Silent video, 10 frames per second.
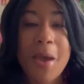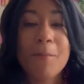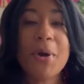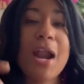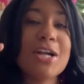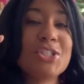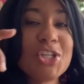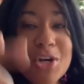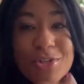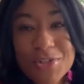but our
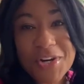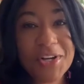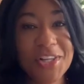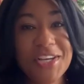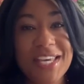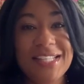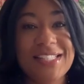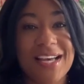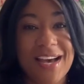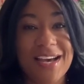children are looking
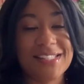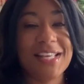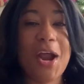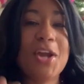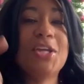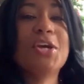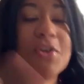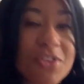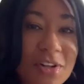to us and our youth